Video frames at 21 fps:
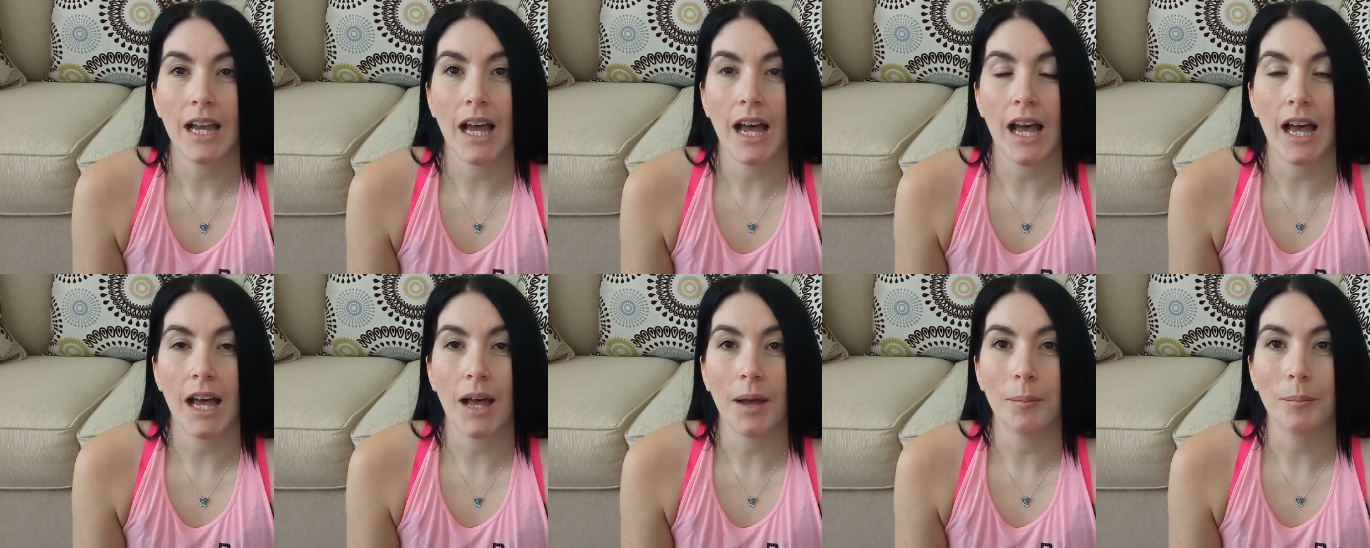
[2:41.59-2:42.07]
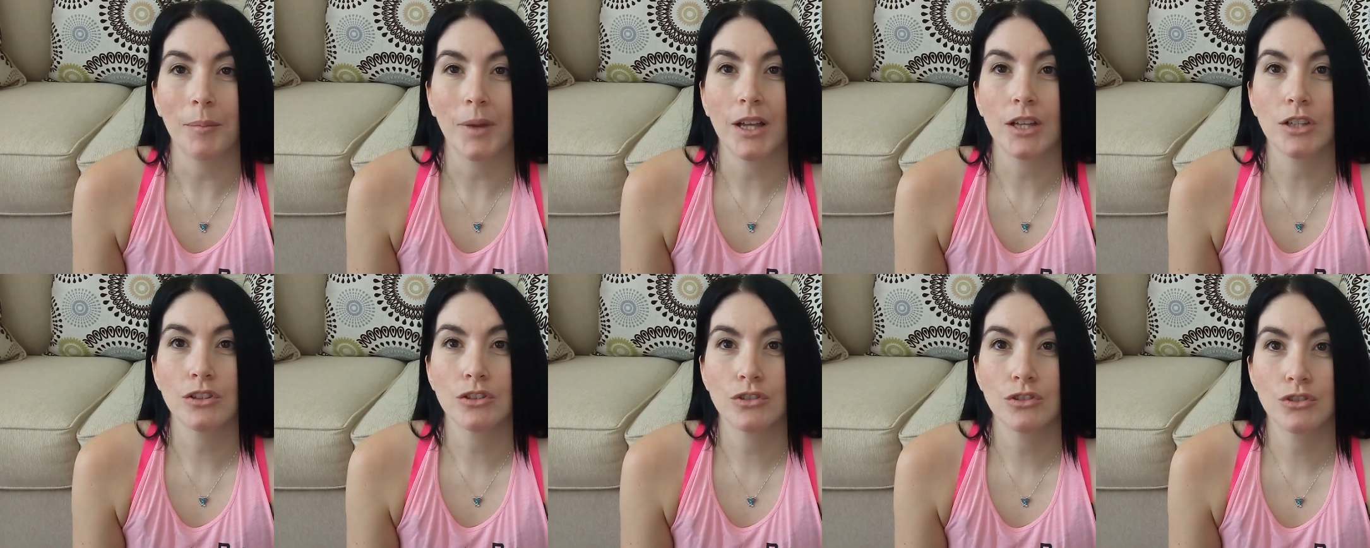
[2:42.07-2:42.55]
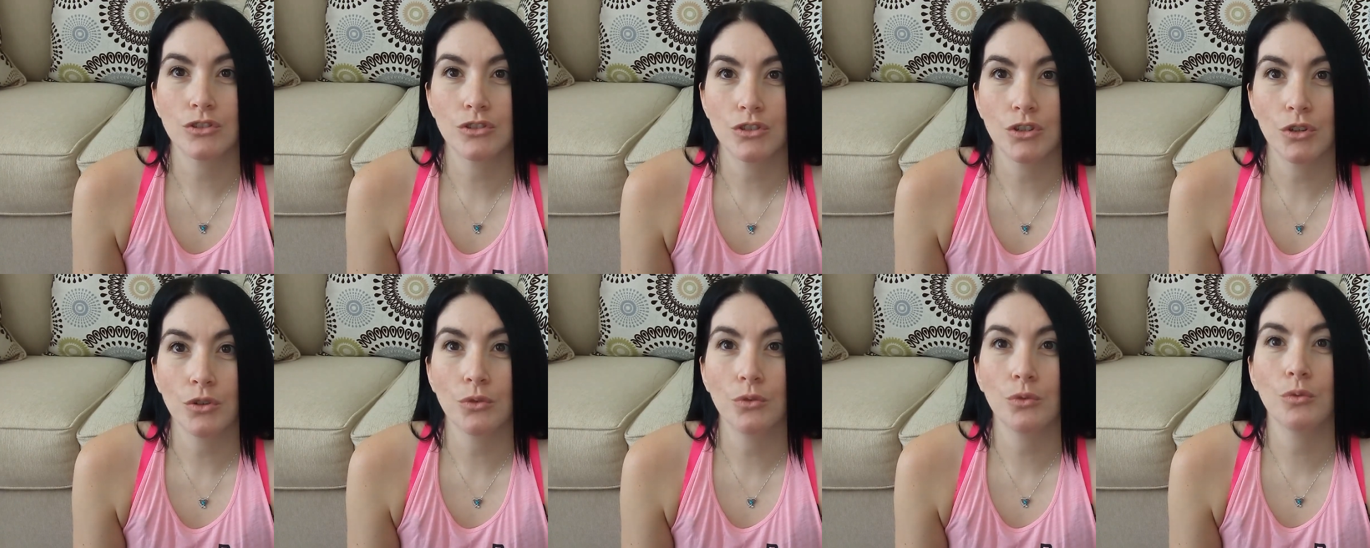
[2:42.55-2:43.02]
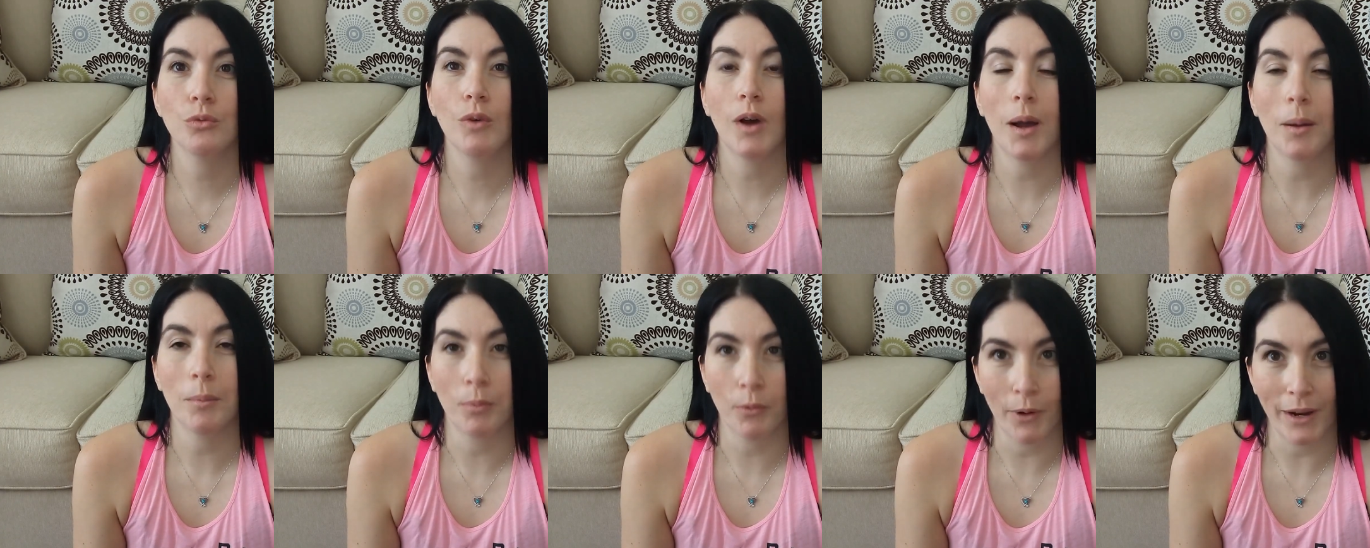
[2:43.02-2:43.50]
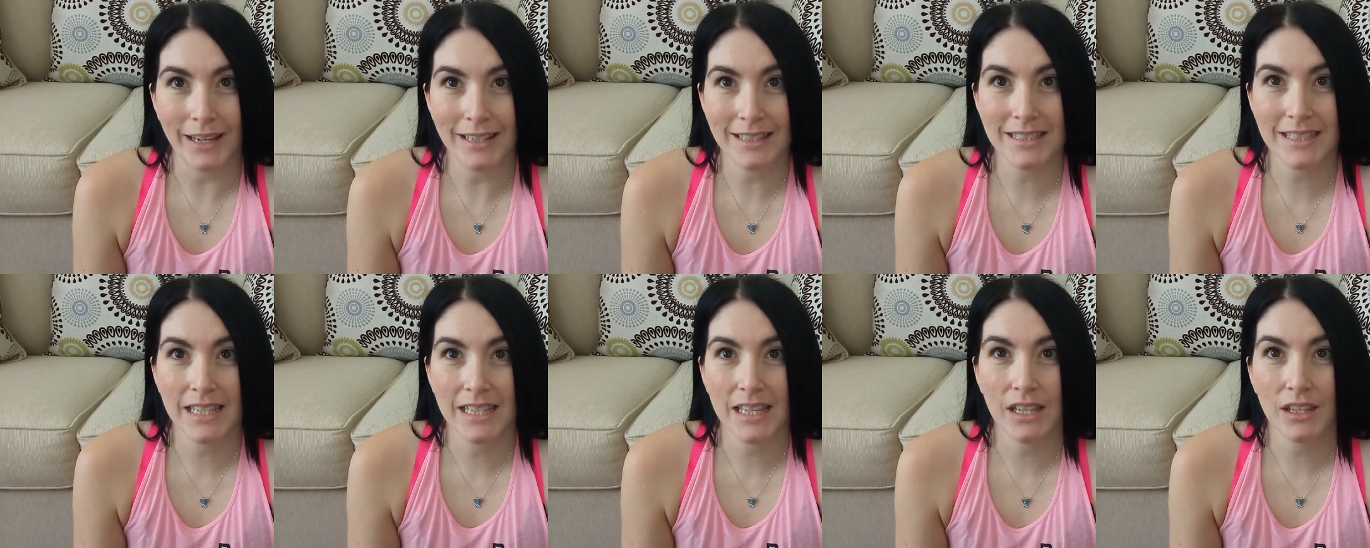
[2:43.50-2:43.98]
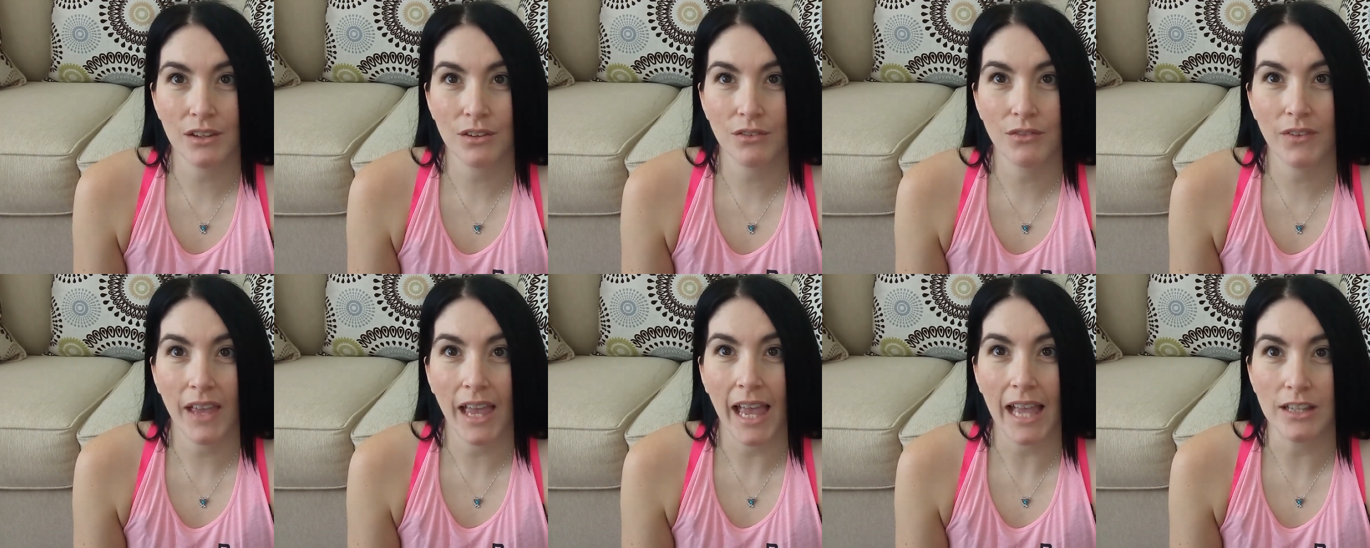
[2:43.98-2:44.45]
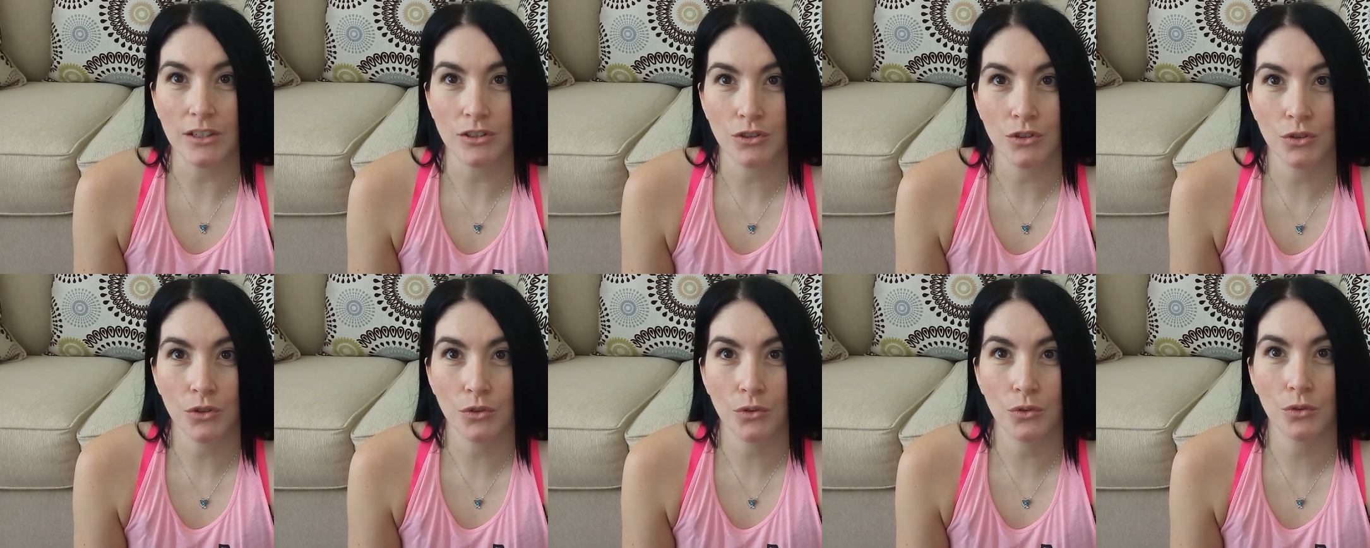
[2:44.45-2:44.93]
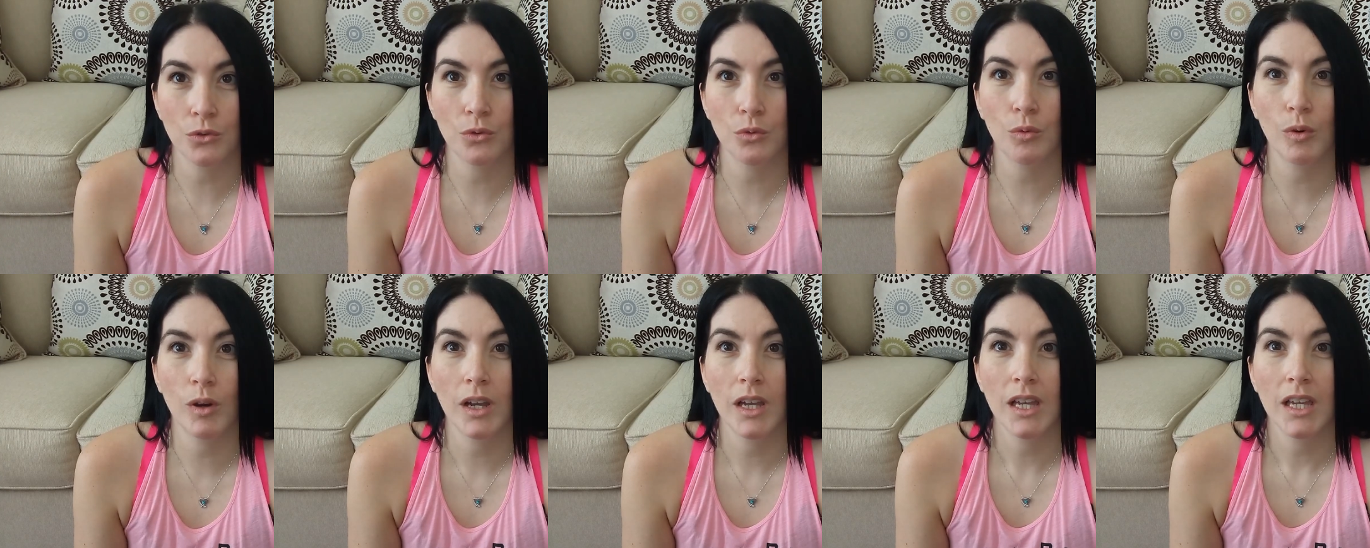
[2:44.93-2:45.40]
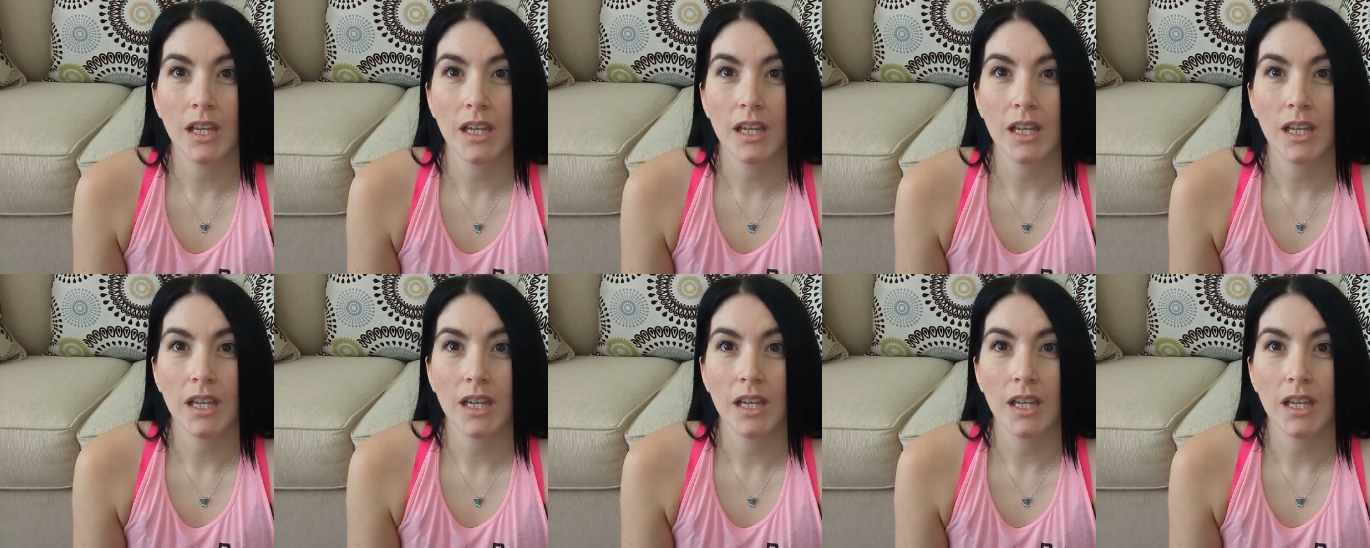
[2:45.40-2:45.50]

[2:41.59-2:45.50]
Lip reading: um, too abrasive and too